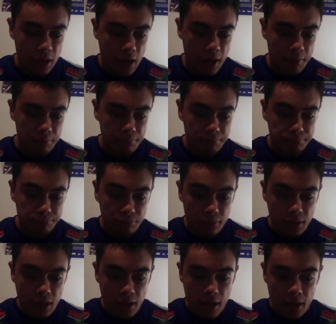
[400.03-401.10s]

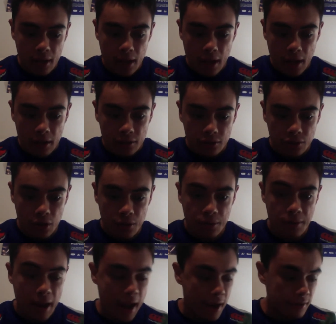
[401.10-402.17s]

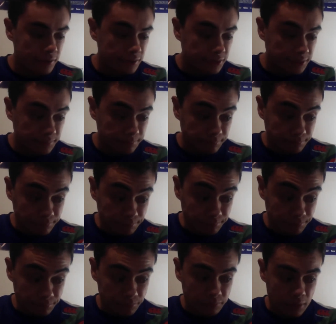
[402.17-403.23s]
Tohu Harris,
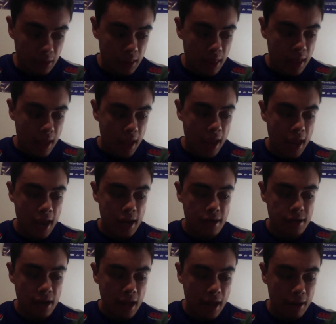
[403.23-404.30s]

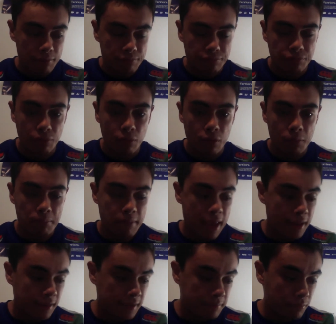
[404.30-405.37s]
and for
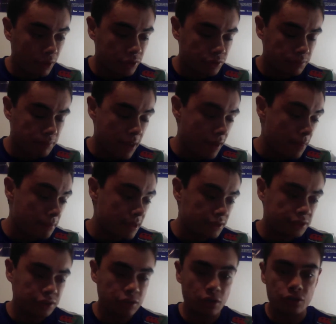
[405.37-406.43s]
Manly, my man of the
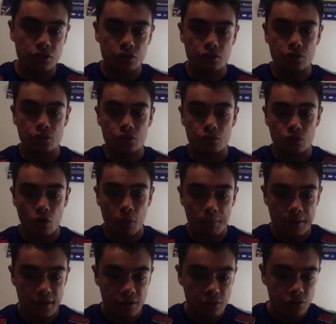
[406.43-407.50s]
match goes to
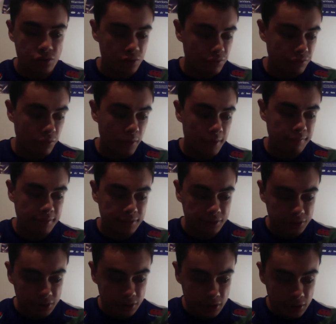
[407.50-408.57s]
Tommy
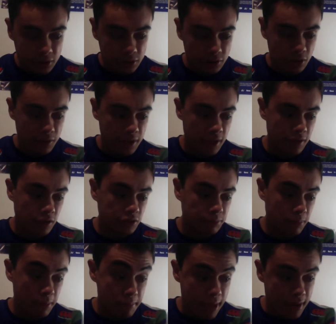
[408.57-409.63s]
Trbojevic. So yeah, those
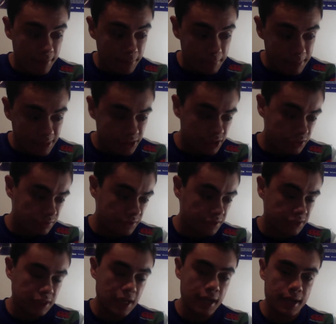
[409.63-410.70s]
are my man of the matches for
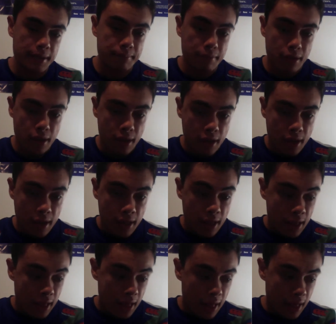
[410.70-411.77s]
this game.
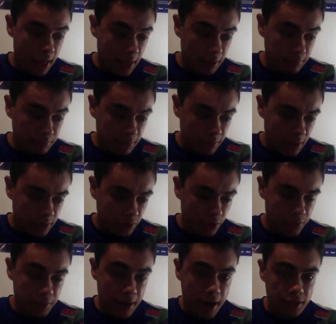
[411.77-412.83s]

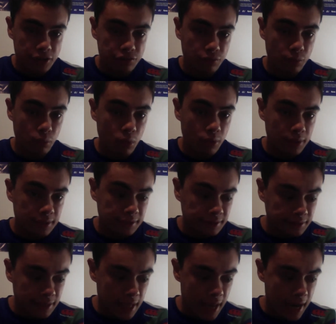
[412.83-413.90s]
Tohu Harris for the
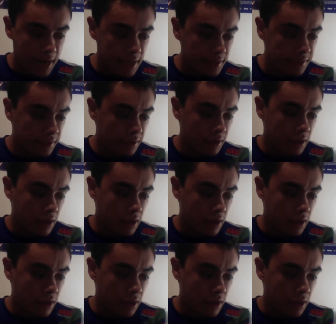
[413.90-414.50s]
Warriors, and